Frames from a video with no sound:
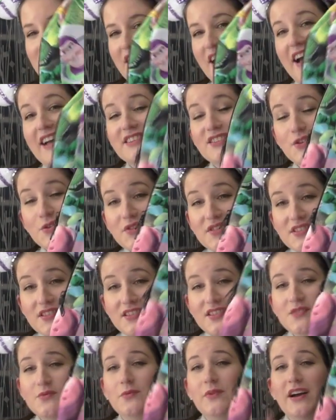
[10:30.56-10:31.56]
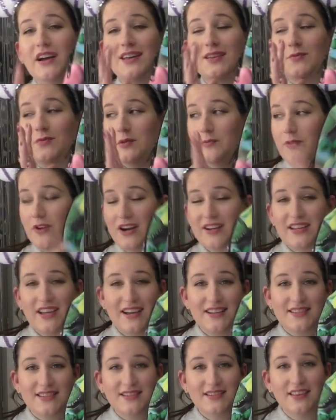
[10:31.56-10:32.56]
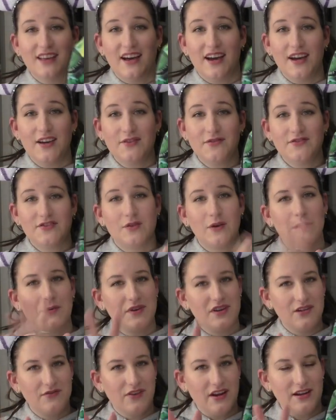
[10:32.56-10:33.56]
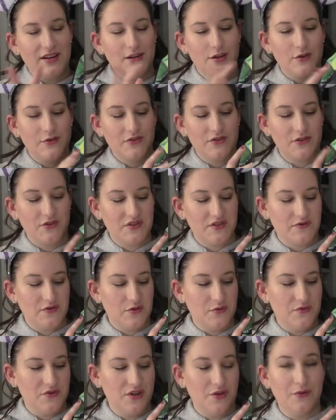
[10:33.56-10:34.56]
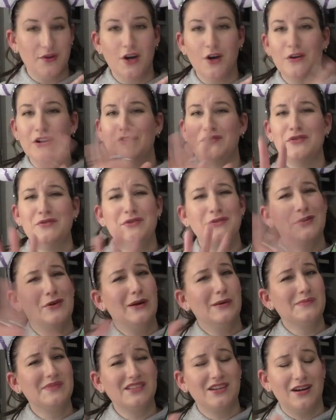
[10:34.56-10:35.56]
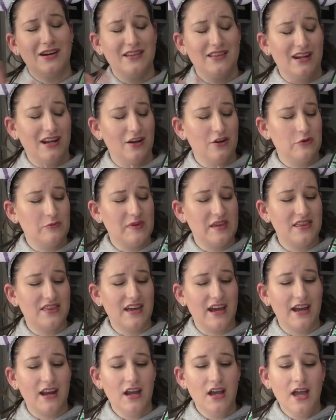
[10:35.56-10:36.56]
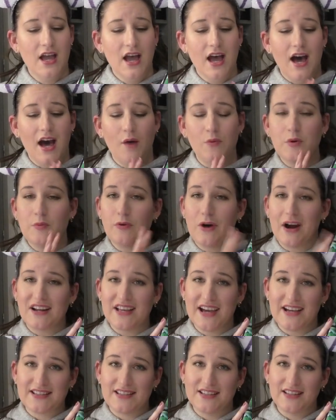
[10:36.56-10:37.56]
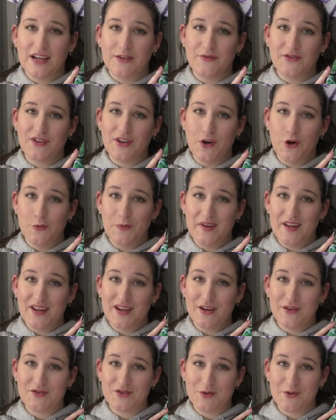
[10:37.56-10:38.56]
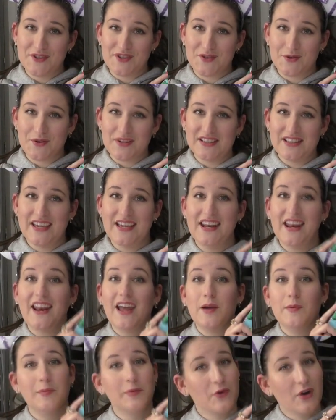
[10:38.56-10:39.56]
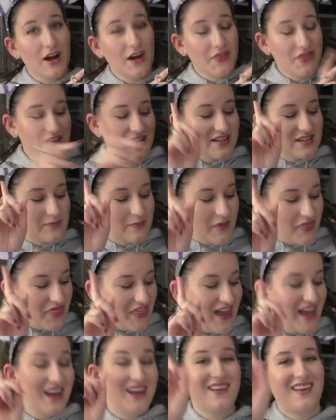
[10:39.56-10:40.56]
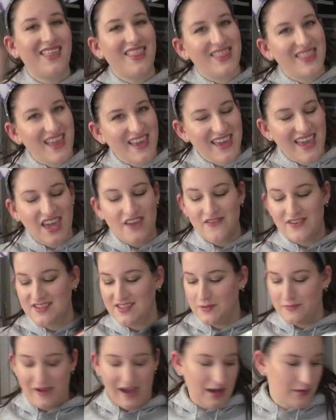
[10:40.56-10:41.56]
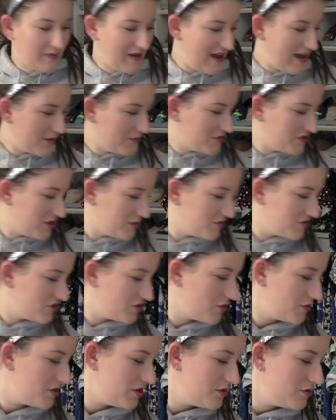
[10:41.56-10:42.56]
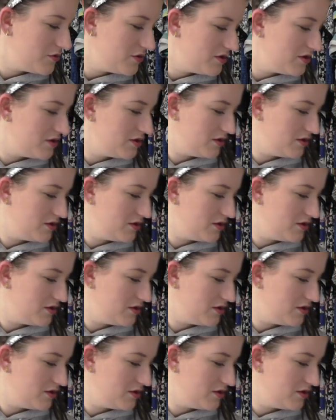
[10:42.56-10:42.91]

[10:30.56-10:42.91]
fun. I used this when we broadcasted live. So I work in radio, for those of you who don't know. And if you do know, I'm sorry that I repeat that. We broadcasted live for the opening of Toy Story Land, and I brought this, but then they gave us a backpack, which I will show you.